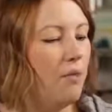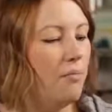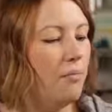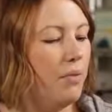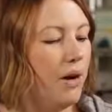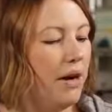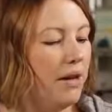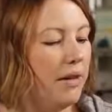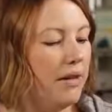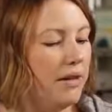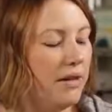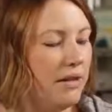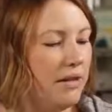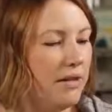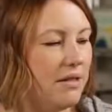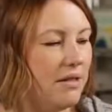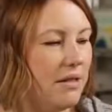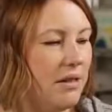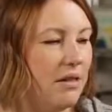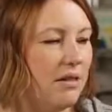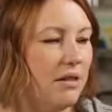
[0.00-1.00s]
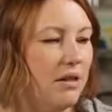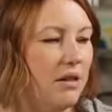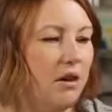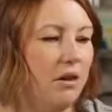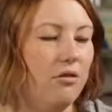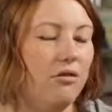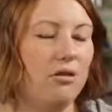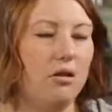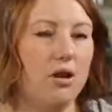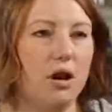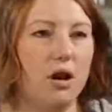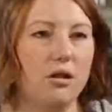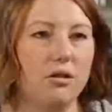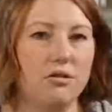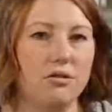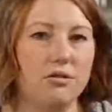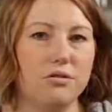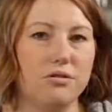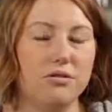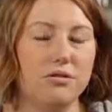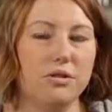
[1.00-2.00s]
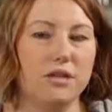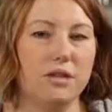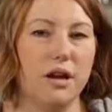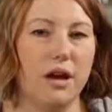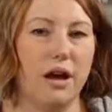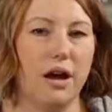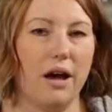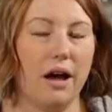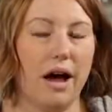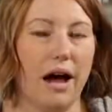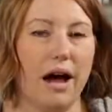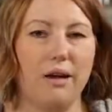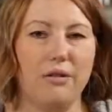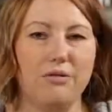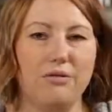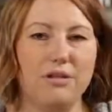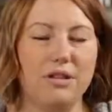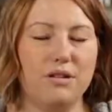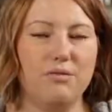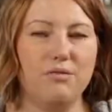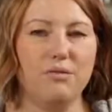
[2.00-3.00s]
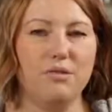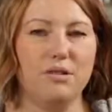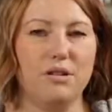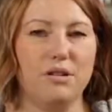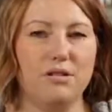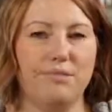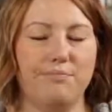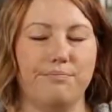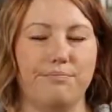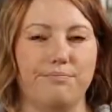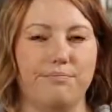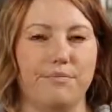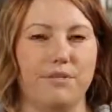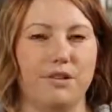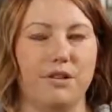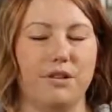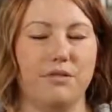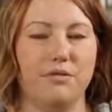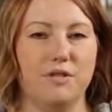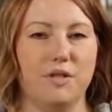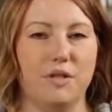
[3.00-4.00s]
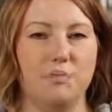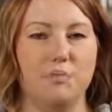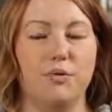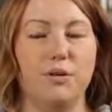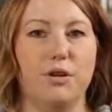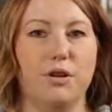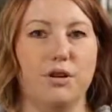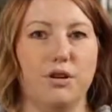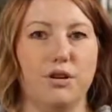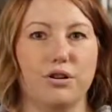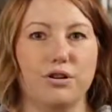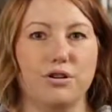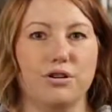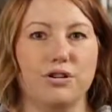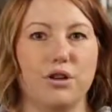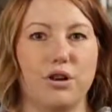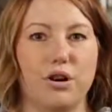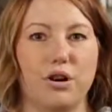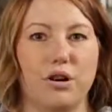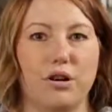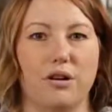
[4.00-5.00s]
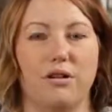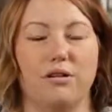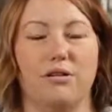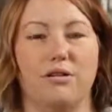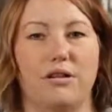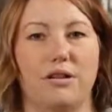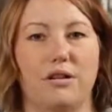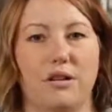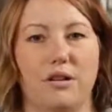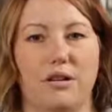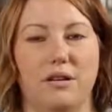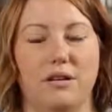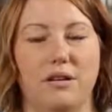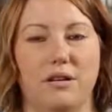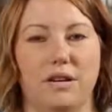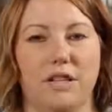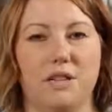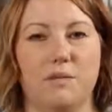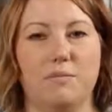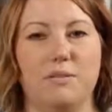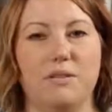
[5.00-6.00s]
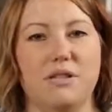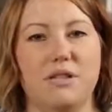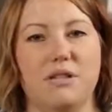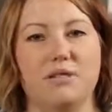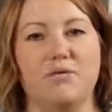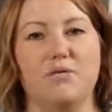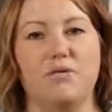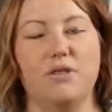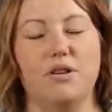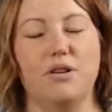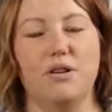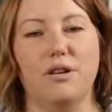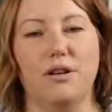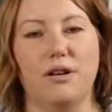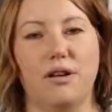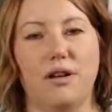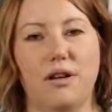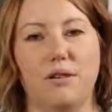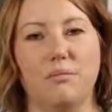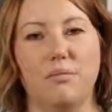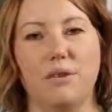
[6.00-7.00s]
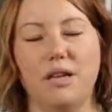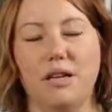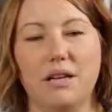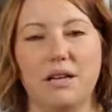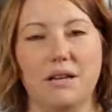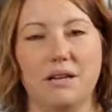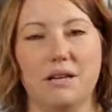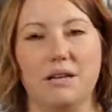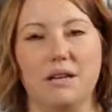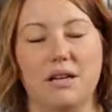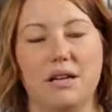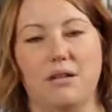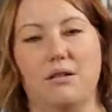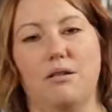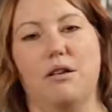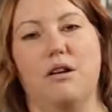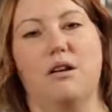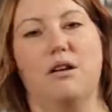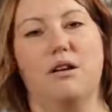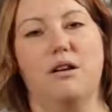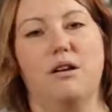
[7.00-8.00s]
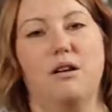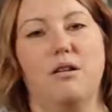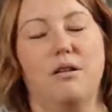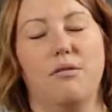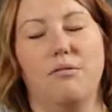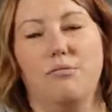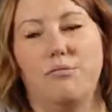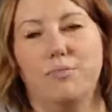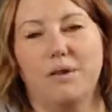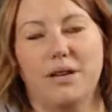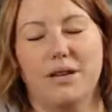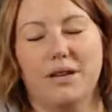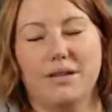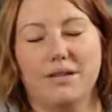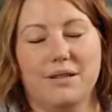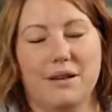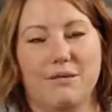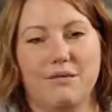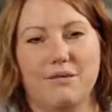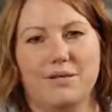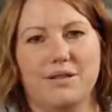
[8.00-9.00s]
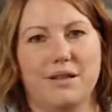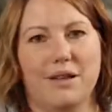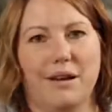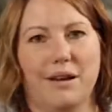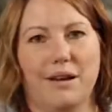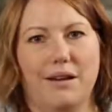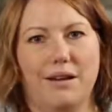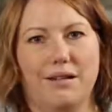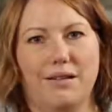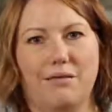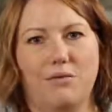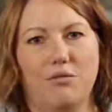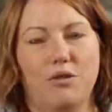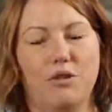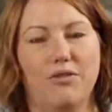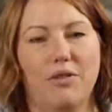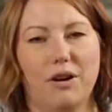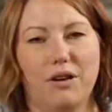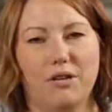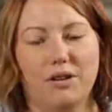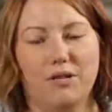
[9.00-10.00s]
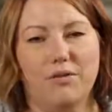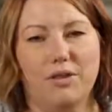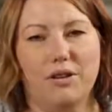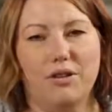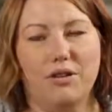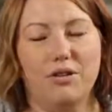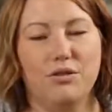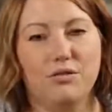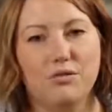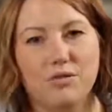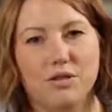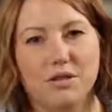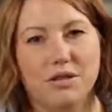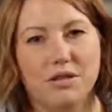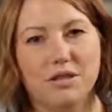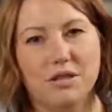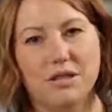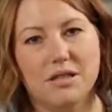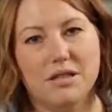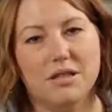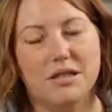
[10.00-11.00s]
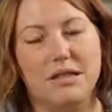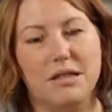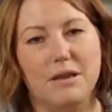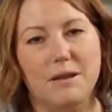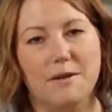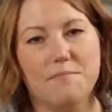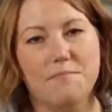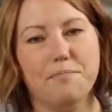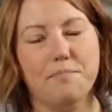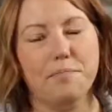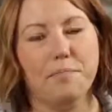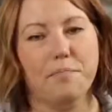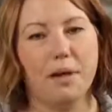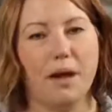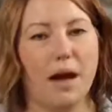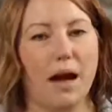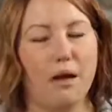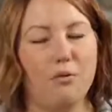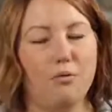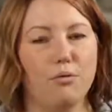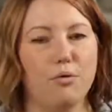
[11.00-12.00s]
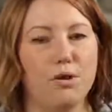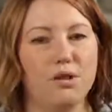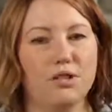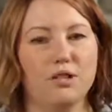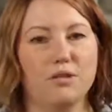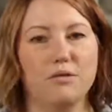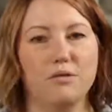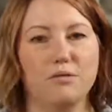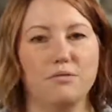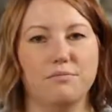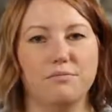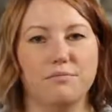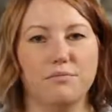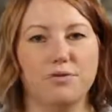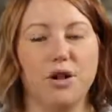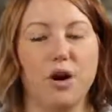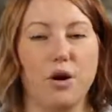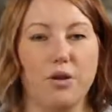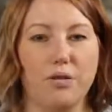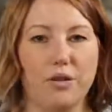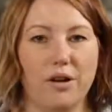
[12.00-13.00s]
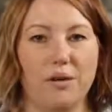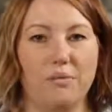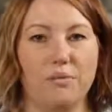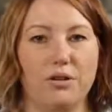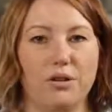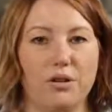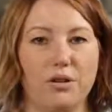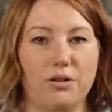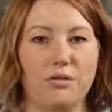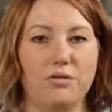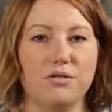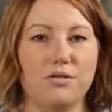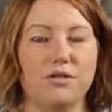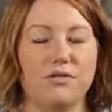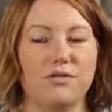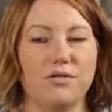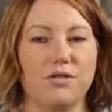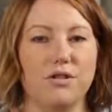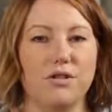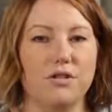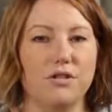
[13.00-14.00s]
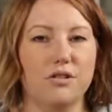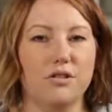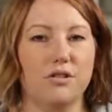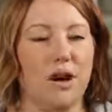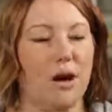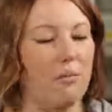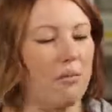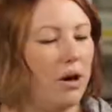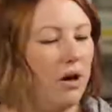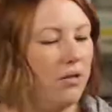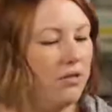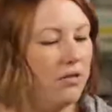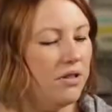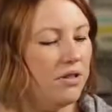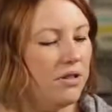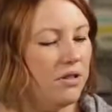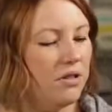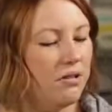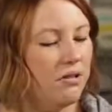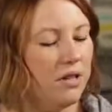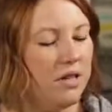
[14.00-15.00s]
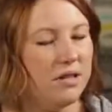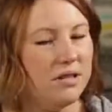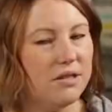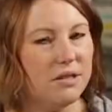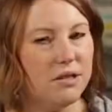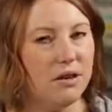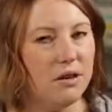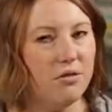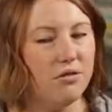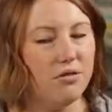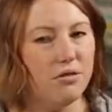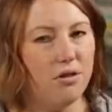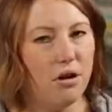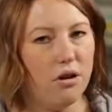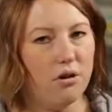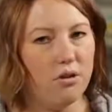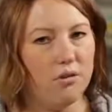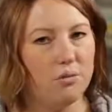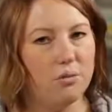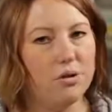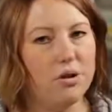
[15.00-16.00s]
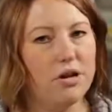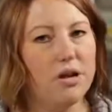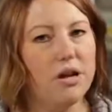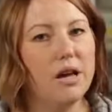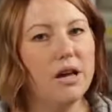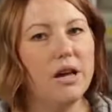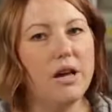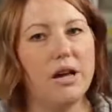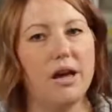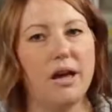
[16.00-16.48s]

But it's less than $100. I didn't want to, splurge on the expensive one immediately, because I was like, what if I don't even use this thing? I want to know that I'm going to use it first. So I bought this less than $100 one.